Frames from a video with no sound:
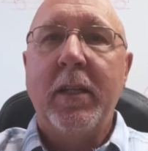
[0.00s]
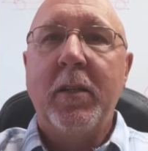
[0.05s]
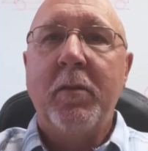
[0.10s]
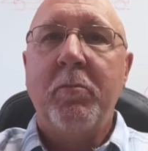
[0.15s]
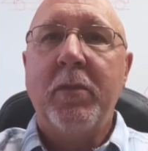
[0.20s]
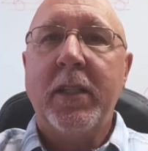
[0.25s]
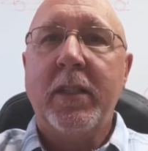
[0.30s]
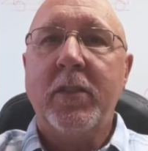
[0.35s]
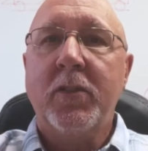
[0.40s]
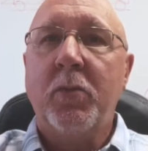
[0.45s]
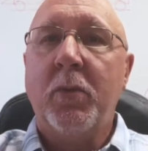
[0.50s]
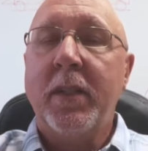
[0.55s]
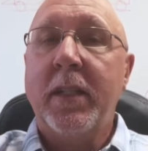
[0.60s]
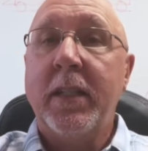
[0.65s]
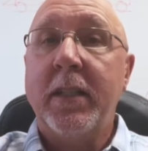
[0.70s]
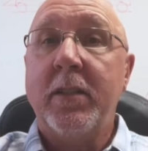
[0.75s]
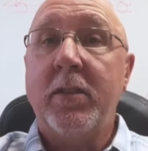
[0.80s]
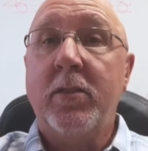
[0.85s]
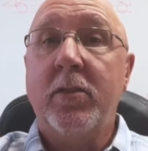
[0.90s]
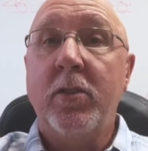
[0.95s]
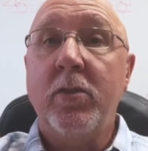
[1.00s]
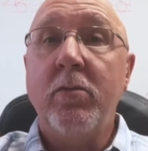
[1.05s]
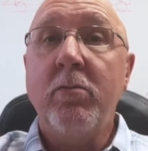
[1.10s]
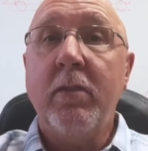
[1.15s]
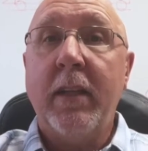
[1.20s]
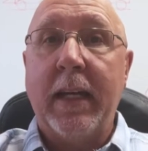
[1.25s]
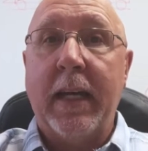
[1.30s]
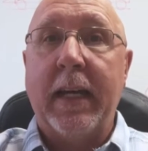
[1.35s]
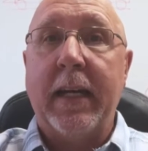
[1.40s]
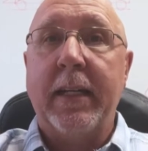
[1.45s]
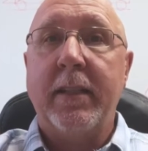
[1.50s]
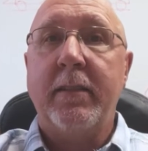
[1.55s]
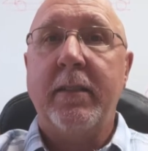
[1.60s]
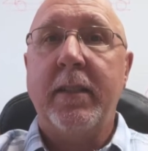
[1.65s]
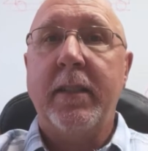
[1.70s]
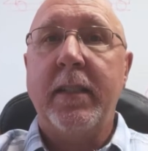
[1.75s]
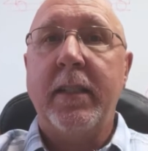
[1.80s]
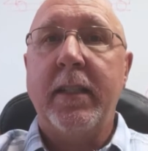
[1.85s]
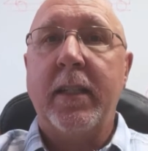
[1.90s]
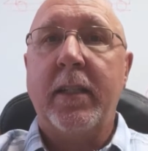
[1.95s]
Because when I do that,
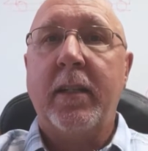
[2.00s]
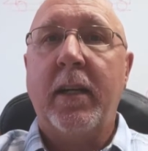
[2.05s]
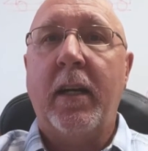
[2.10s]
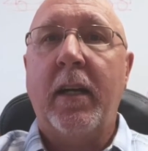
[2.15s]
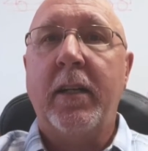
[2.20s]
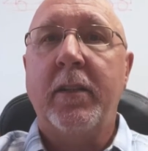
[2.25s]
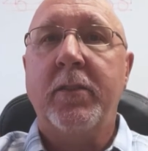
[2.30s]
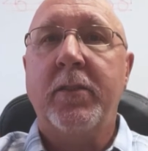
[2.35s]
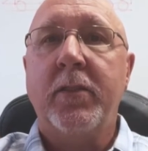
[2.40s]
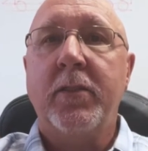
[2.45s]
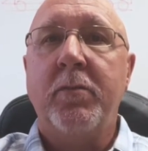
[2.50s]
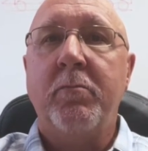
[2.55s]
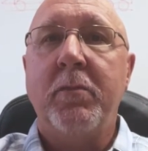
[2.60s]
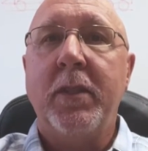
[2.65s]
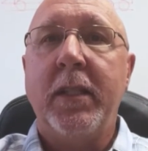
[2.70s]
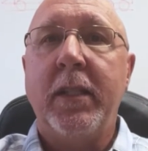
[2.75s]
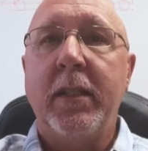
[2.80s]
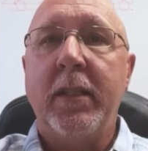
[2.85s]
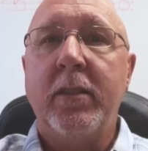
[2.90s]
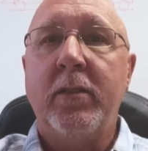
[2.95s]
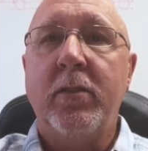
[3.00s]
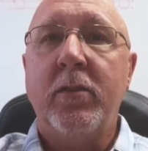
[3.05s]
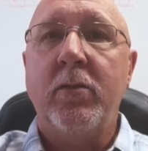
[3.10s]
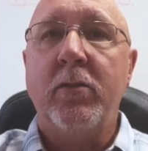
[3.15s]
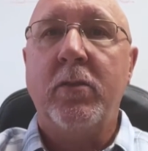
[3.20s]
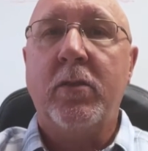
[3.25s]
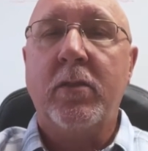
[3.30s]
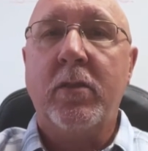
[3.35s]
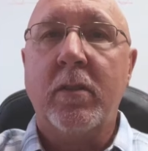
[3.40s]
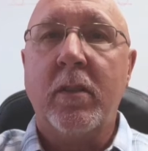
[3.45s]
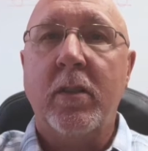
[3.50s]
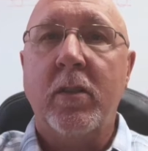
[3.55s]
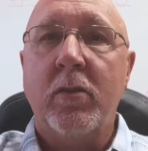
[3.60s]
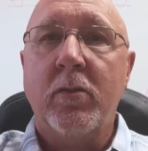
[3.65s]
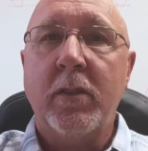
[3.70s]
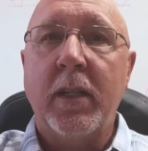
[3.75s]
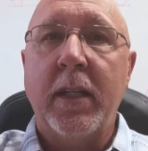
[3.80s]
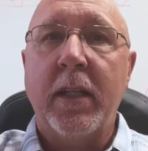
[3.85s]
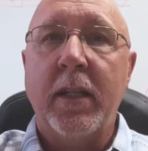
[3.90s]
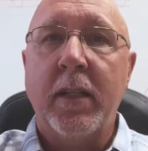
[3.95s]
it causes me to
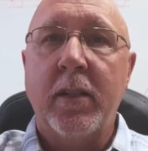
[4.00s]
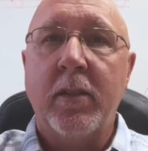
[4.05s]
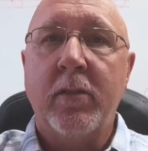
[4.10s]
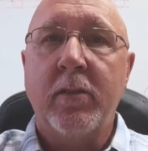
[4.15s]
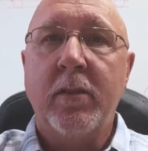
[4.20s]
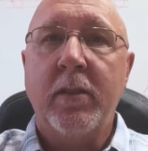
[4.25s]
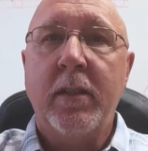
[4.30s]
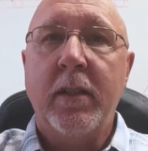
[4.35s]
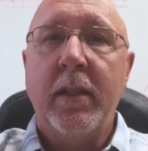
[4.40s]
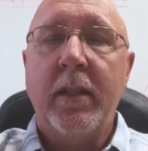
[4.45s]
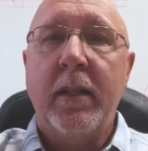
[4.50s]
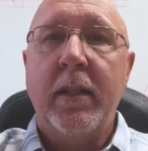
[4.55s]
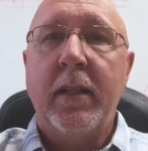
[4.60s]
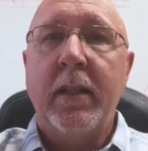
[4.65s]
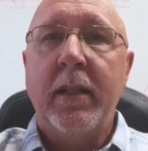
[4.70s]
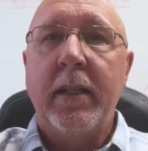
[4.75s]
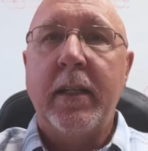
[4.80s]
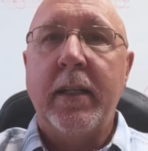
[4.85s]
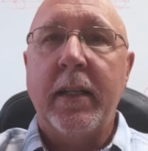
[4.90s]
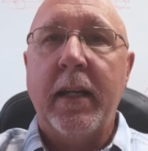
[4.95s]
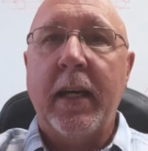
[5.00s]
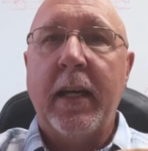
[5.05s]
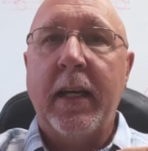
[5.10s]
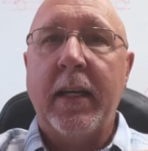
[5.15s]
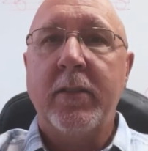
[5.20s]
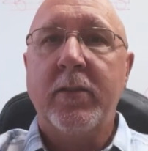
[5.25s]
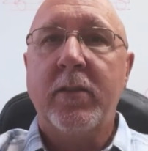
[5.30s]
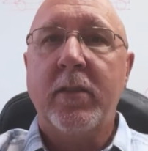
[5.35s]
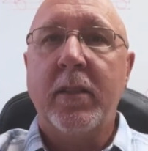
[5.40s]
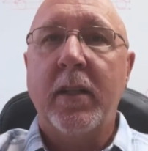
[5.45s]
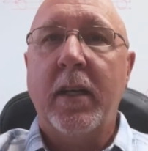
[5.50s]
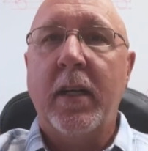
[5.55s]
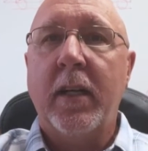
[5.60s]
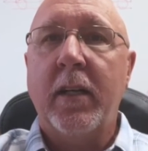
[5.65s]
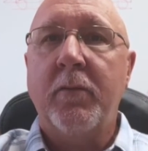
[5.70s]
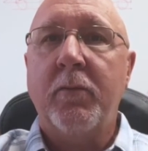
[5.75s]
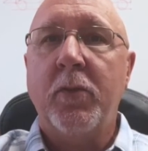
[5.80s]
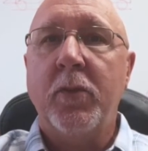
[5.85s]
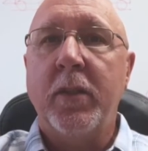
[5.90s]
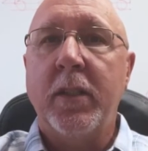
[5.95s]
slow down and ask
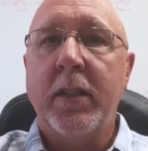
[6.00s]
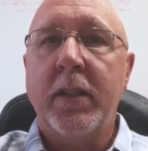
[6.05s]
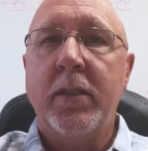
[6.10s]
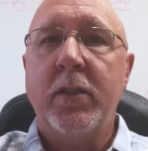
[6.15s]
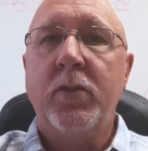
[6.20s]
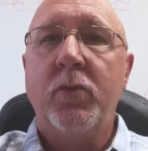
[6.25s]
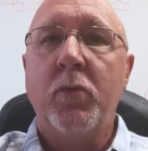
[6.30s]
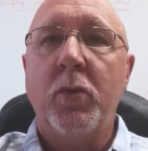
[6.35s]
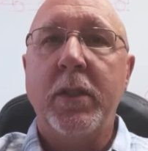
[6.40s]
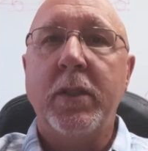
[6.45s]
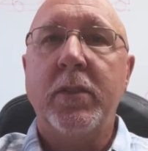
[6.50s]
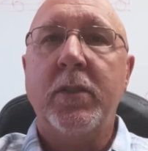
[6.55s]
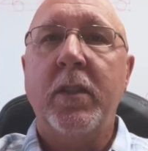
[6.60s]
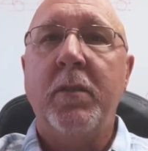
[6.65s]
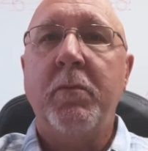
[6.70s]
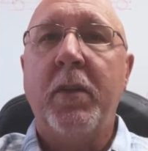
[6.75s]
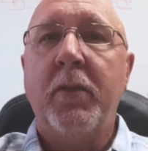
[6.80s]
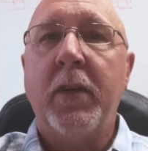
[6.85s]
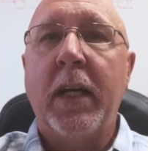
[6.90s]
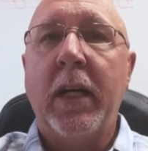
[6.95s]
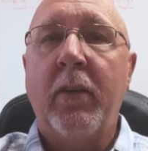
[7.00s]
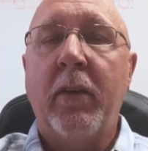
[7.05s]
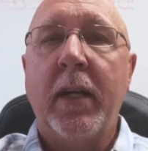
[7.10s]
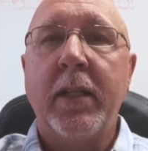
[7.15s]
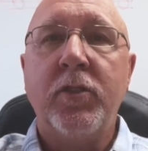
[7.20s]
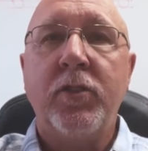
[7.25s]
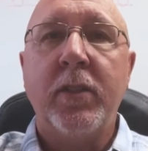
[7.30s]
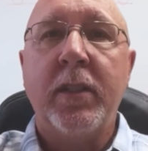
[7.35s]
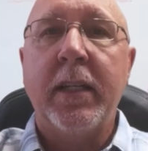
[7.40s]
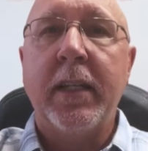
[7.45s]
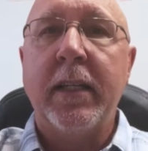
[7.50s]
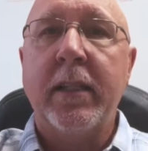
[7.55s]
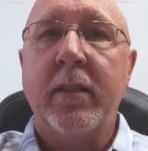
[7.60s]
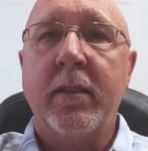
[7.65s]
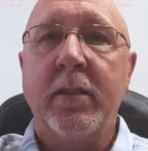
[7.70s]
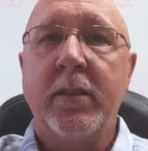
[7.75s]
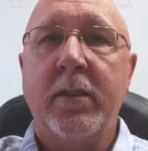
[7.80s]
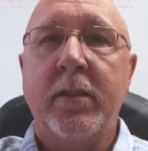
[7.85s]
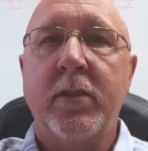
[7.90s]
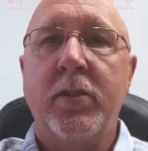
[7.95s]
God for His wisdom of how I should
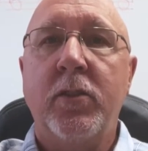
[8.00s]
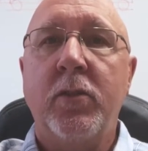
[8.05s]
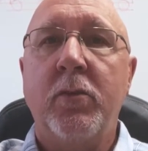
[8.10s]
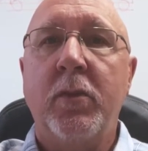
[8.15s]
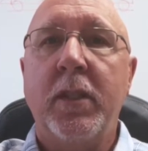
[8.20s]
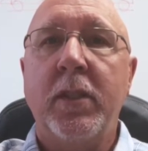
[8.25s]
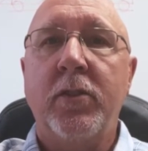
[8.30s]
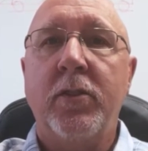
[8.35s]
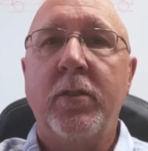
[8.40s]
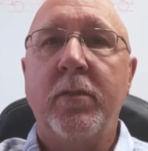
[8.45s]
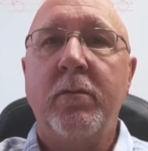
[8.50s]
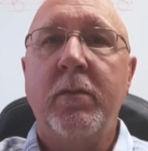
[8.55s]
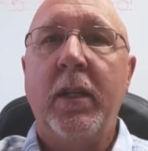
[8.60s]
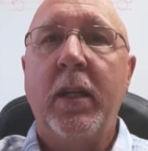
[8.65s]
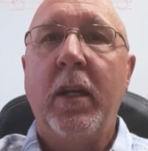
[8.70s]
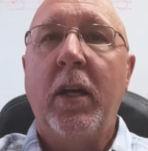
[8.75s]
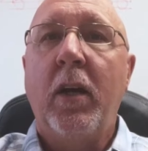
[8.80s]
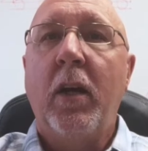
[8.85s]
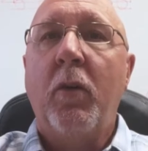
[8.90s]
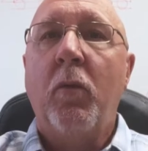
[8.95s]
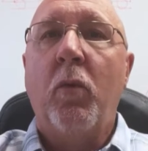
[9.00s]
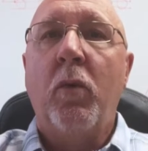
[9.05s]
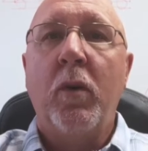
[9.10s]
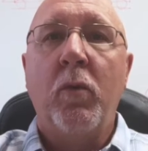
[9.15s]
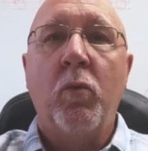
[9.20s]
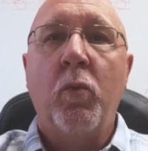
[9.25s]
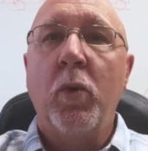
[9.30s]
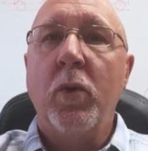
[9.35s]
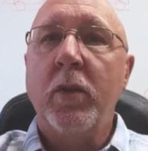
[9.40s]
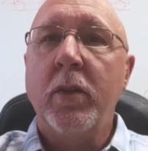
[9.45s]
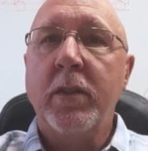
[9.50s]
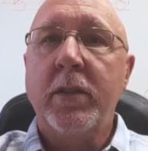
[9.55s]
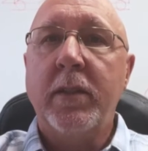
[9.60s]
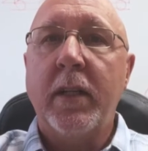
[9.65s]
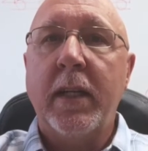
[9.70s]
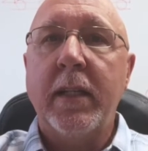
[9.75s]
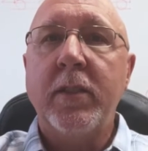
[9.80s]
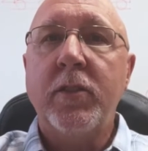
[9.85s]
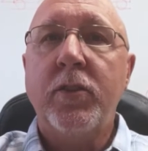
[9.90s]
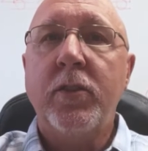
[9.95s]
handle a situation, what words
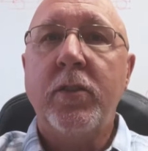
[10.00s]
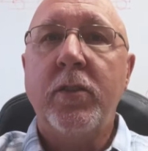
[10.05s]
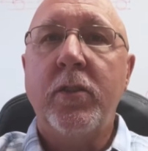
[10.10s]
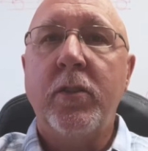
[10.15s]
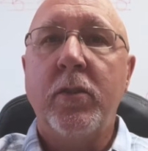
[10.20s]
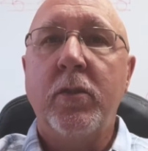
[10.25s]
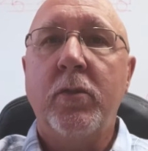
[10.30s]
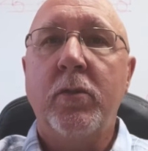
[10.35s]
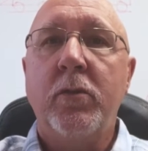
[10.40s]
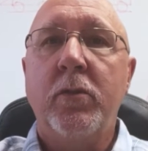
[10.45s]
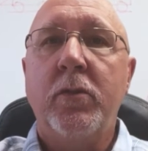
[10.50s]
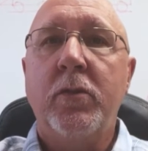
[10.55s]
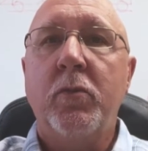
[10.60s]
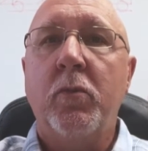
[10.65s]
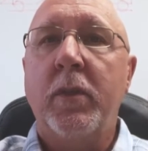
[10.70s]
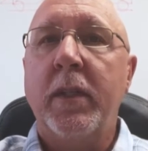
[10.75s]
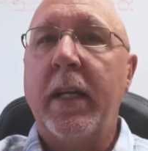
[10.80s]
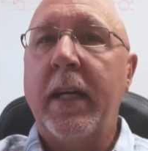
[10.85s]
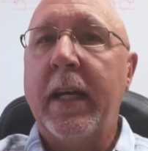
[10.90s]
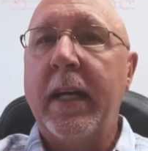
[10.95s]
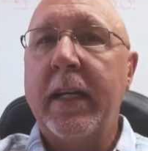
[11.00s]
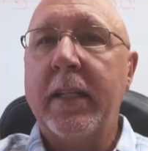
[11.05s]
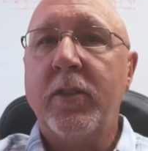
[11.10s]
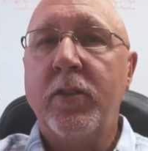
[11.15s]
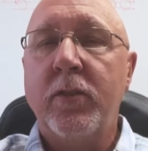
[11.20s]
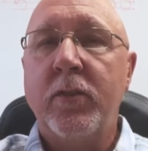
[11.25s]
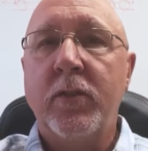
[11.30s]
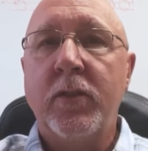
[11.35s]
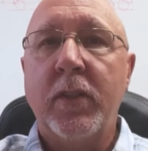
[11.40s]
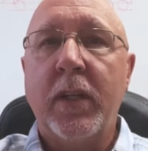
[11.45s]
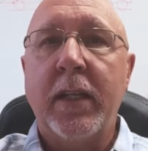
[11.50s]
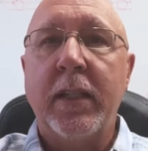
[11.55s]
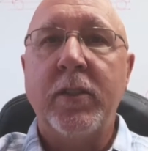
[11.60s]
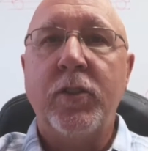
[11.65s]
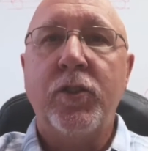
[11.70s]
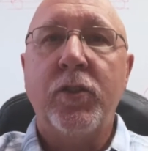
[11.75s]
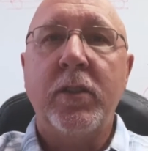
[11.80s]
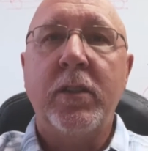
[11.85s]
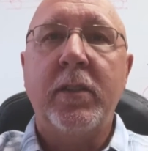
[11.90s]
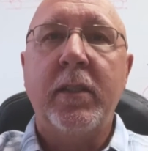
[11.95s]
I should use, what actions I
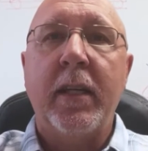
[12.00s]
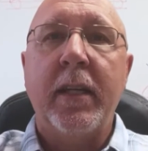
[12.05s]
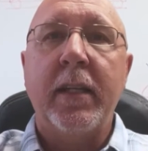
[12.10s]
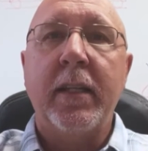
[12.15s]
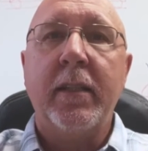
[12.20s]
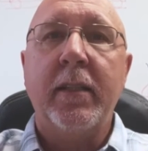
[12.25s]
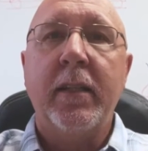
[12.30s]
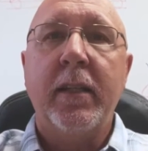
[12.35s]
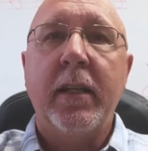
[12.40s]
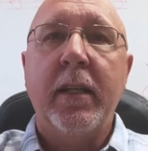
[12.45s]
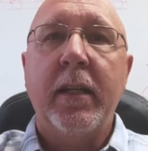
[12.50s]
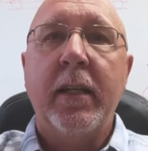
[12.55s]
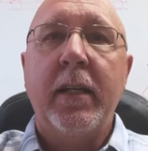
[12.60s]
should take,